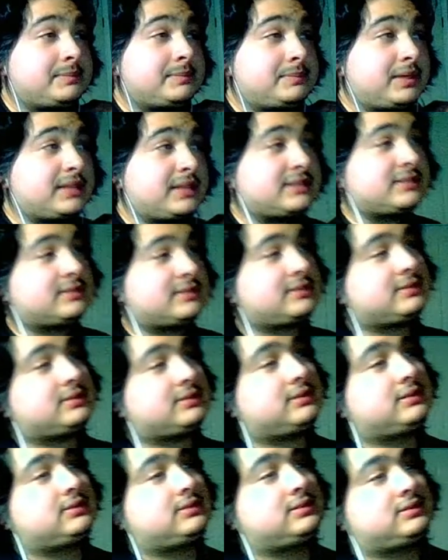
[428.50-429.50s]
But
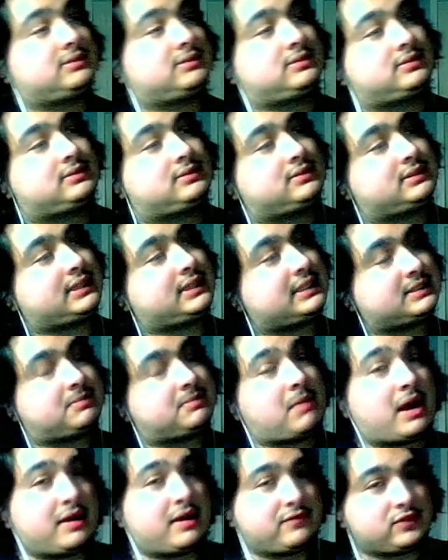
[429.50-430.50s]
that's
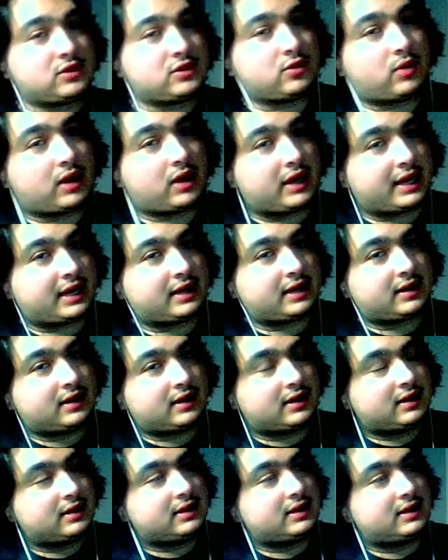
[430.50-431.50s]
my view on it.
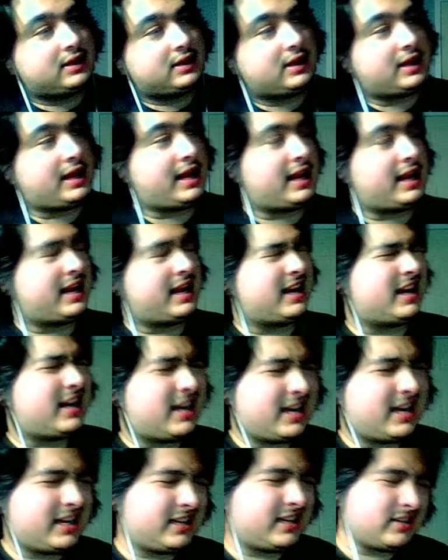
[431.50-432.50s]
And
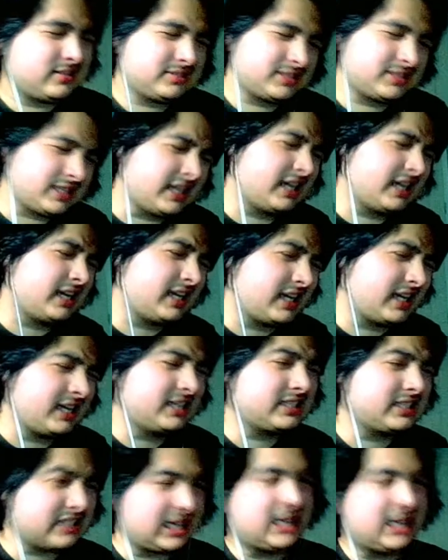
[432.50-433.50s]
I don't think
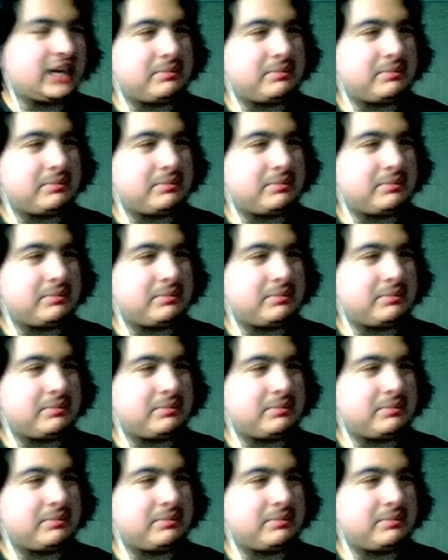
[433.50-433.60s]
it's gonna